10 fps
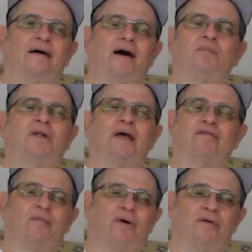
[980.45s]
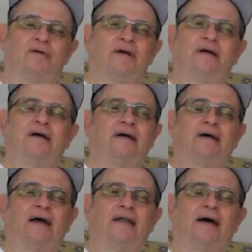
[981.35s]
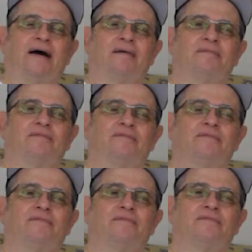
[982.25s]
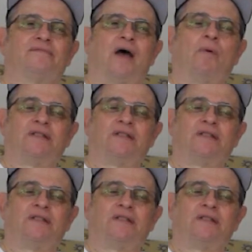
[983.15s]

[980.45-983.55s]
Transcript: Unbelievable. And I